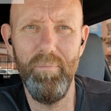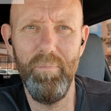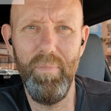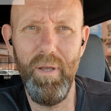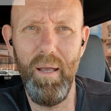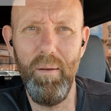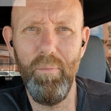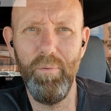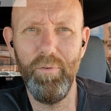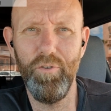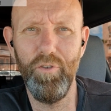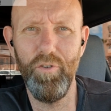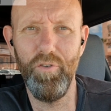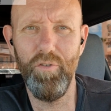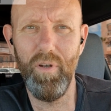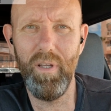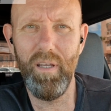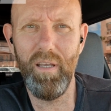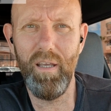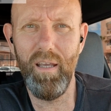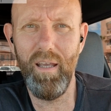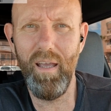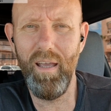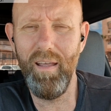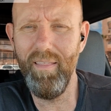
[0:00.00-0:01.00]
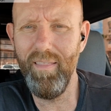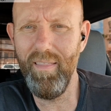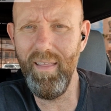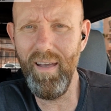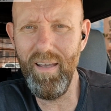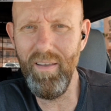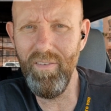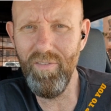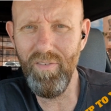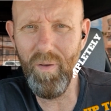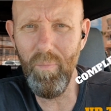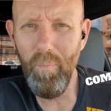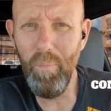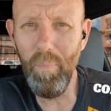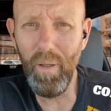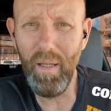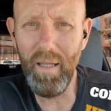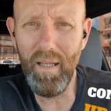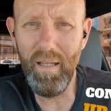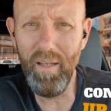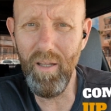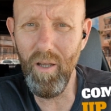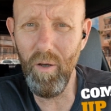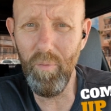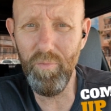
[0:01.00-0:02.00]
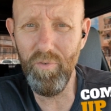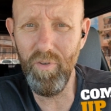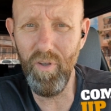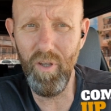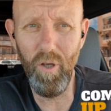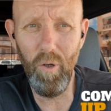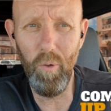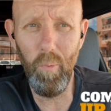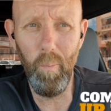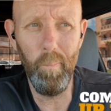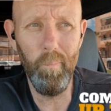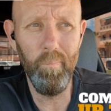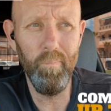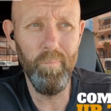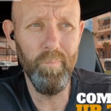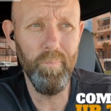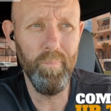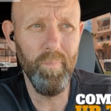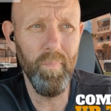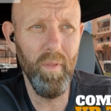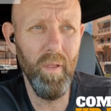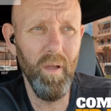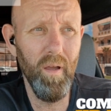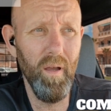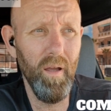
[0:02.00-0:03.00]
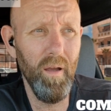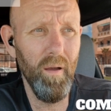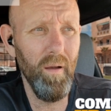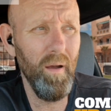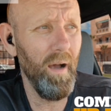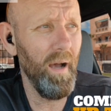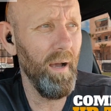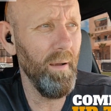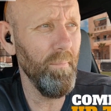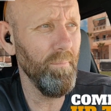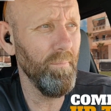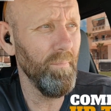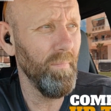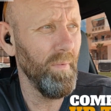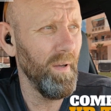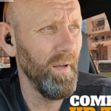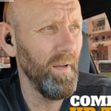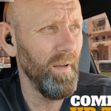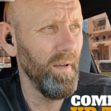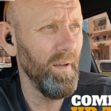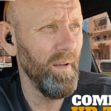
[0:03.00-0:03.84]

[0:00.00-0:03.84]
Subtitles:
be able to drink again? That is completely up to you. I'm